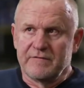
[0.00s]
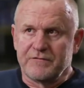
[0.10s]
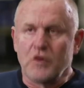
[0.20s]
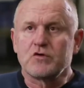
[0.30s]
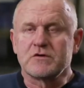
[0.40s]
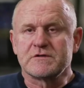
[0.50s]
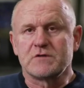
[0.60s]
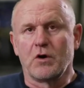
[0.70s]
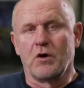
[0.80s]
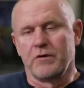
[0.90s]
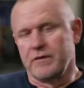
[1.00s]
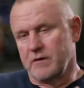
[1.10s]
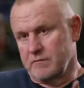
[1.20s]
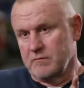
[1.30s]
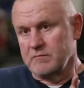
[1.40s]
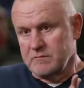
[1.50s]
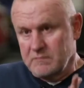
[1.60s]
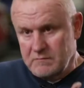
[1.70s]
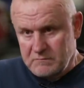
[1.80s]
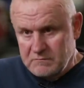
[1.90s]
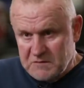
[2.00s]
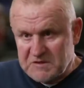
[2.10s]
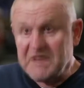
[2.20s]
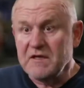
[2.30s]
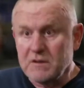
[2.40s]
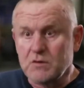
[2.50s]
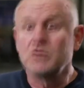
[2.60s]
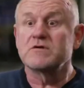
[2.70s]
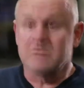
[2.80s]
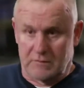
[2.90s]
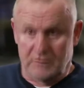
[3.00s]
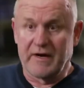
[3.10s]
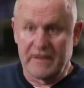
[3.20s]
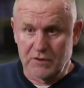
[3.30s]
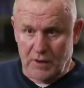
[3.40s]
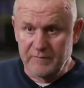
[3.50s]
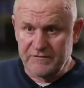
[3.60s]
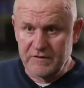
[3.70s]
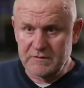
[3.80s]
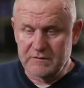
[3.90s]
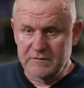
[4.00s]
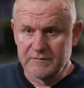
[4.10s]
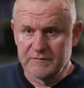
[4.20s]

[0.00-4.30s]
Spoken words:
focused on a still good ride comfort.